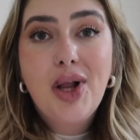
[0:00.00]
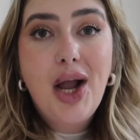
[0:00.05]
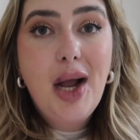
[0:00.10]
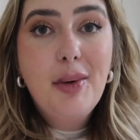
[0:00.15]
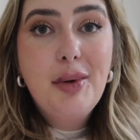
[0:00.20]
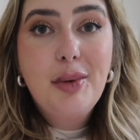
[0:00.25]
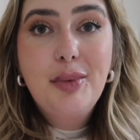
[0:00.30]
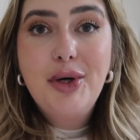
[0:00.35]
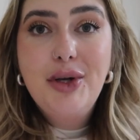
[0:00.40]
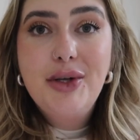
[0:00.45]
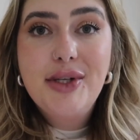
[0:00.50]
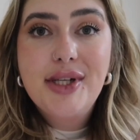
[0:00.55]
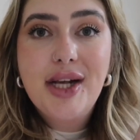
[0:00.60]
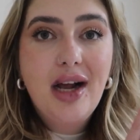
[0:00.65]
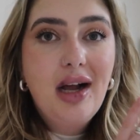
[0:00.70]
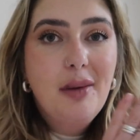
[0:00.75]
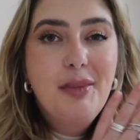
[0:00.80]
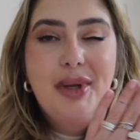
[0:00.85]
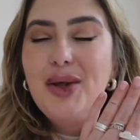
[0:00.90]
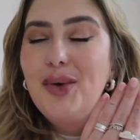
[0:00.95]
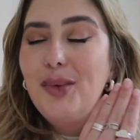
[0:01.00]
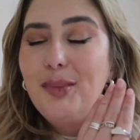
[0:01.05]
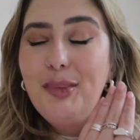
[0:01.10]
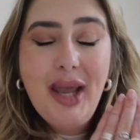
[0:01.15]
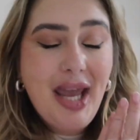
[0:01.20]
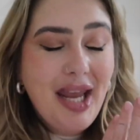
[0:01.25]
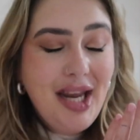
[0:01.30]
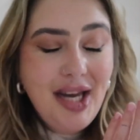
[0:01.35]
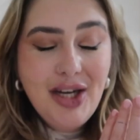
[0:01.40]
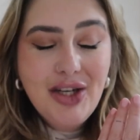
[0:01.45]
I'm a bruiser. I'm a little
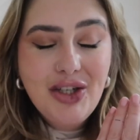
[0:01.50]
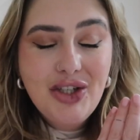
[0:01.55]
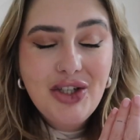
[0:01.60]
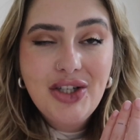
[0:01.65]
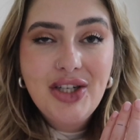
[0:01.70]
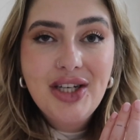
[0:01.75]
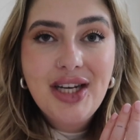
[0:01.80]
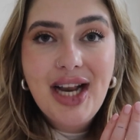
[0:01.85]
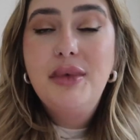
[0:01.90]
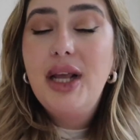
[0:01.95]
peach.